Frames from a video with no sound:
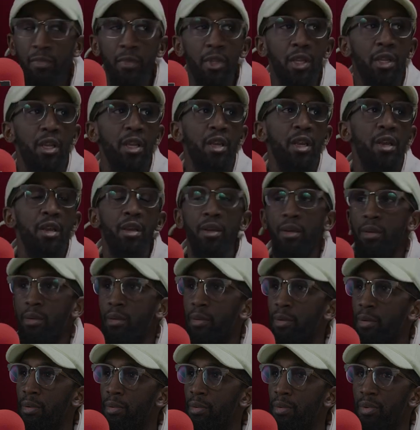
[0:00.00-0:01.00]
What? It was a
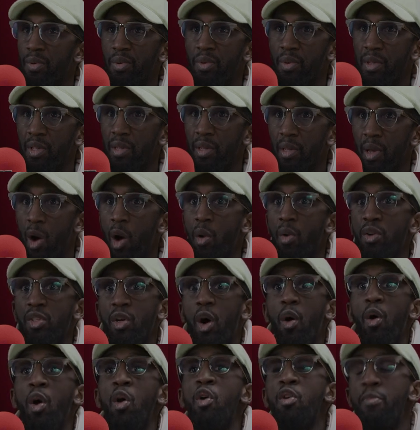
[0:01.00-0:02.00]
human one. Oh,
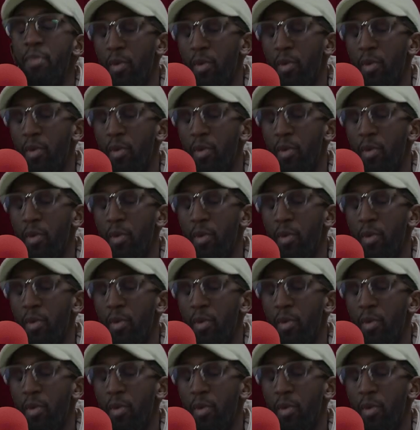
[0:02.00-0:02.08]
it was a